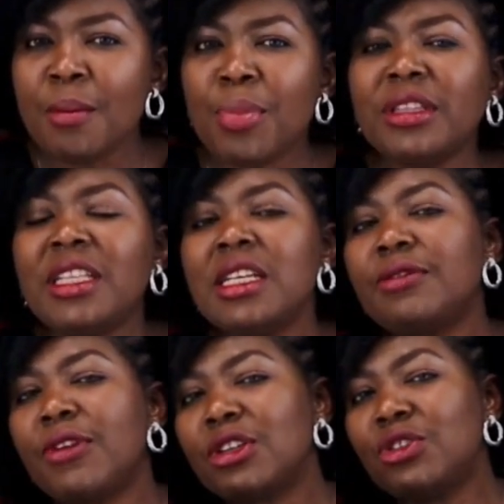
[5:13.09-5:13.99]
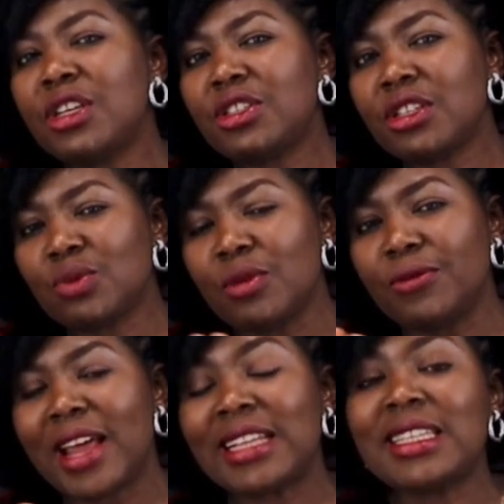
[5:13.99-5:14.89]
But these fluctuations will
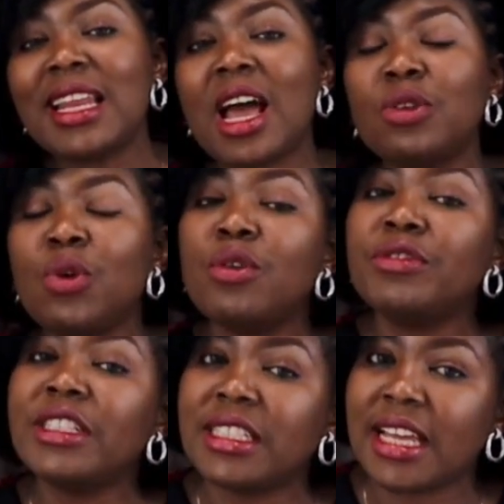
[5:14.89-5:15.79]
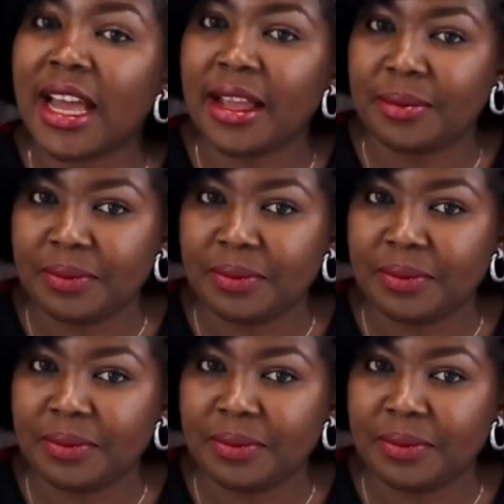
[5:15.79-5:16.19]
flatten out over time.